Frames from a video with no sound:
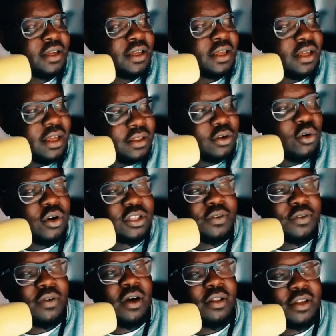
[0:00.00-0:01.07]
in the course of
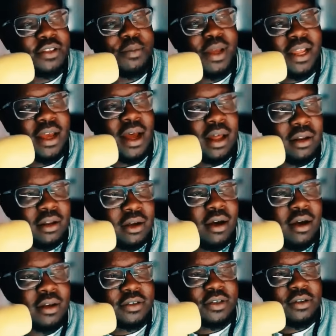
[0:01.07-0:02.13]
all this media
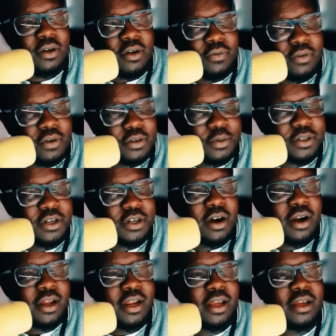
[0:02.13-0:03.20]
holocaust and law enforcement
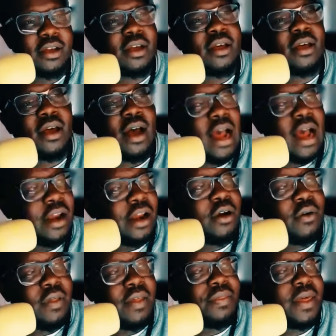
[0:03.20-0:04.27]
targeting, I know
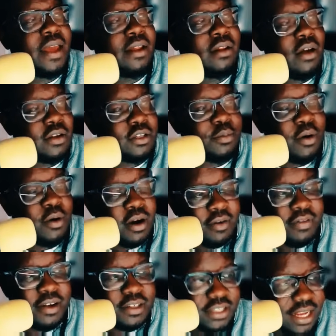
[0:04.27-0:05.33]
that they lost a part of
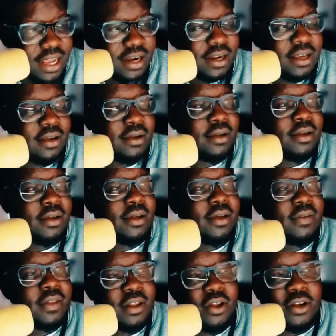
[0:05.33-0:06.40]
their sanity.
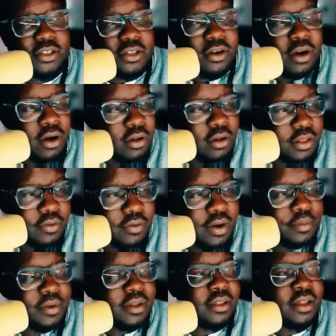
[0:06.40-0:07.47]
They lost all their
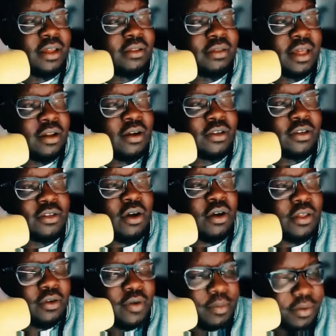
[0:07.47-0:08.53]
they lost all
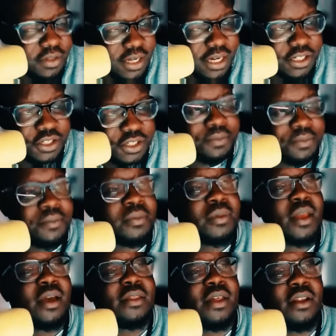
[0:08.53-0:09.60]
their reputation.
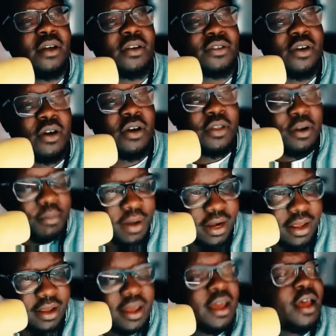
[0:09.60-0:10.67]
They lost all their
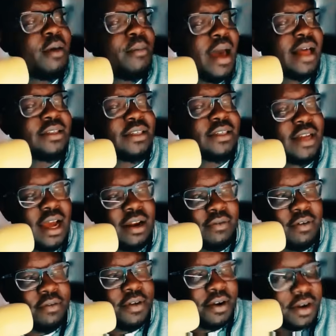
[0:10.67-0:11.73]
money. Patsy died of
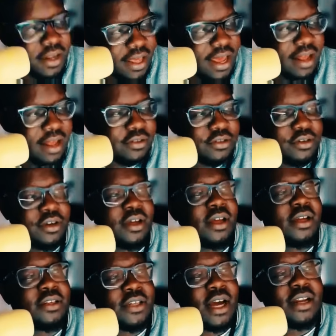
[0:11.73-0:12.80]
ovarian cancer.
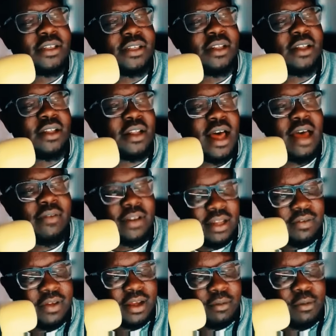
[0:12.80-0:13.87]
John is still alive and
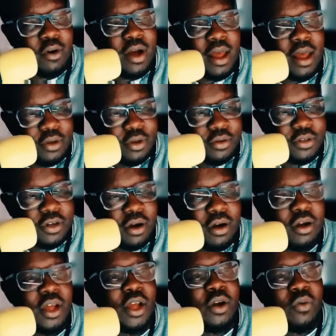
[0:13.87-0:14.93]
living in Moab, Utah,
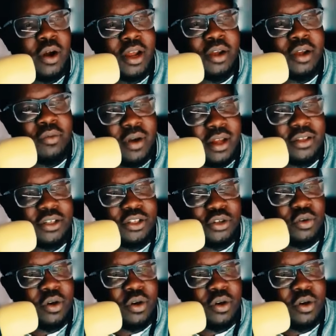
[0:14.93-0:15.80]
where he runs a tour